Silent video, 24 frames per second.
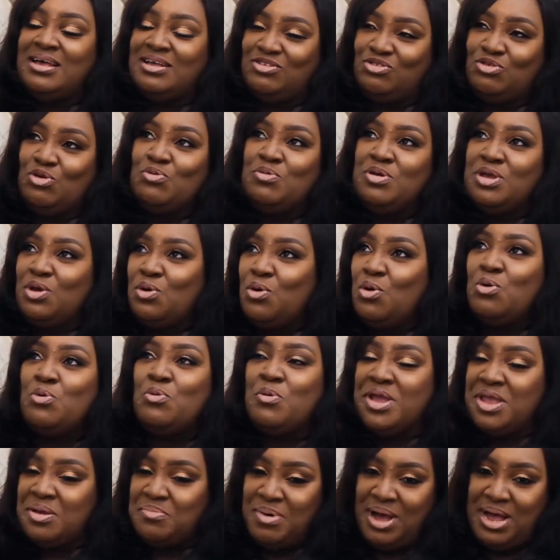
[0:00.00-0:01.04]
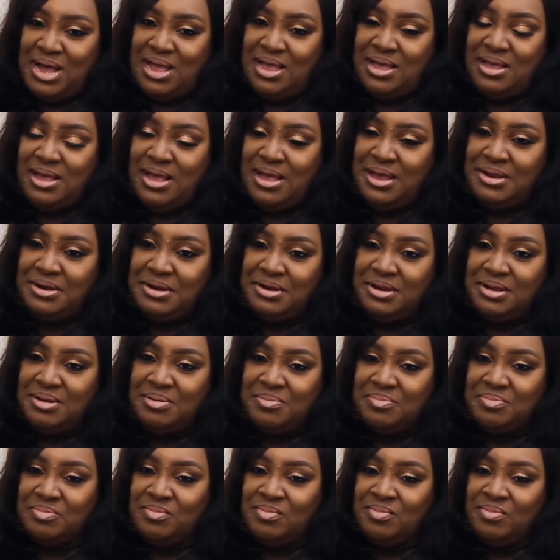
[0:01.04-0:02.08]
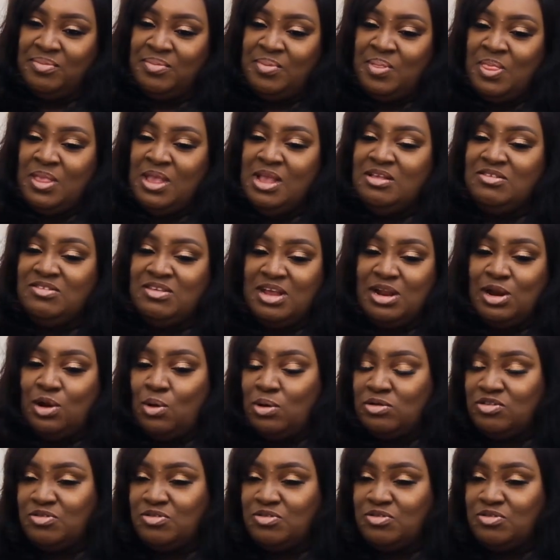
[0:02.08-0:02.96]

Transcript: So we go way back, and it's a lot.